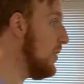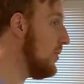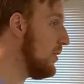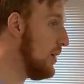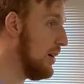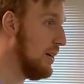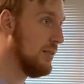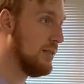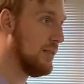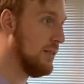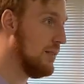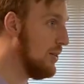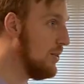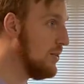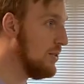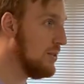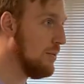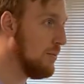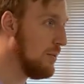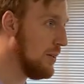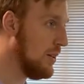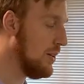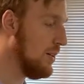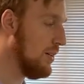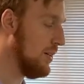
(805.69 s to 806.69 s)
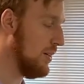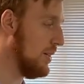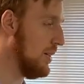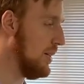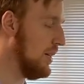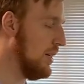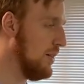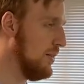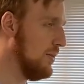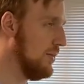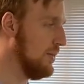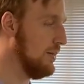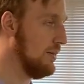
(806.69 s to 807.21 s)
God's gonna use something good,
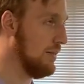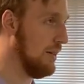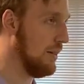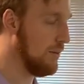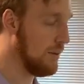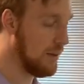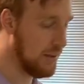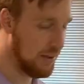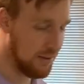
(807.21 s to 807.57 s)
It's like,